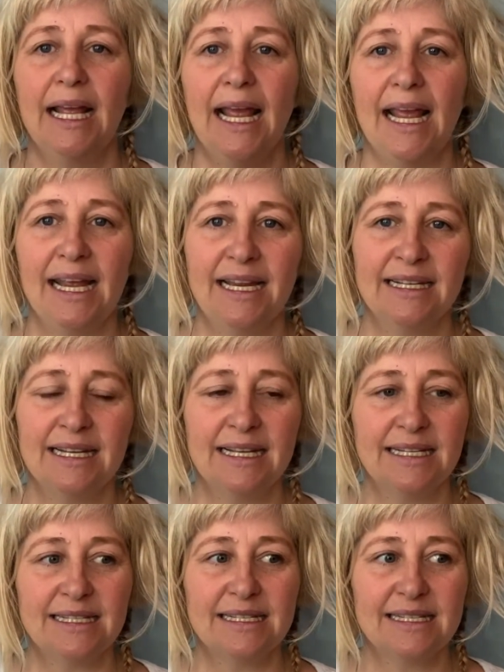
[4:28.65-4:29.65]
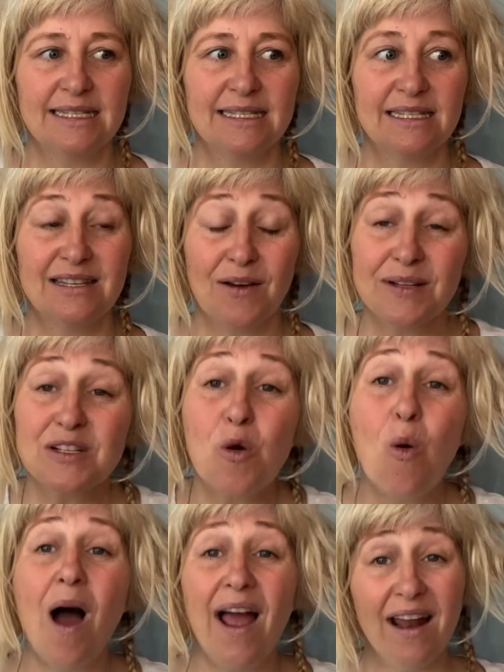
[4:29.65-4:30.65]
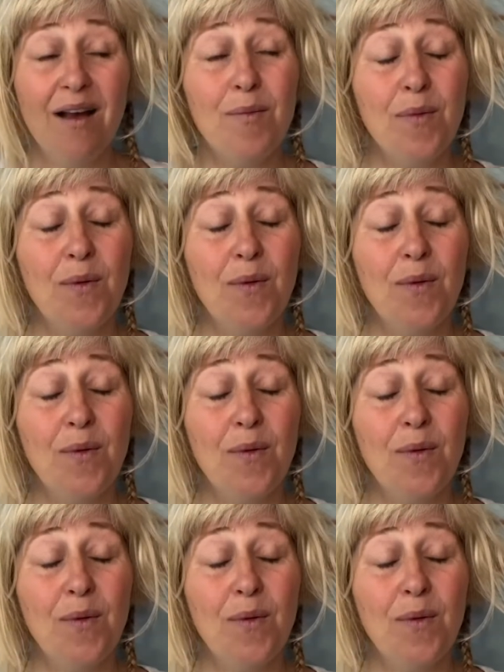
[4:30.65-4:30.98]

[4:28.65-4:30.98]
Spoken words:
And it's quite a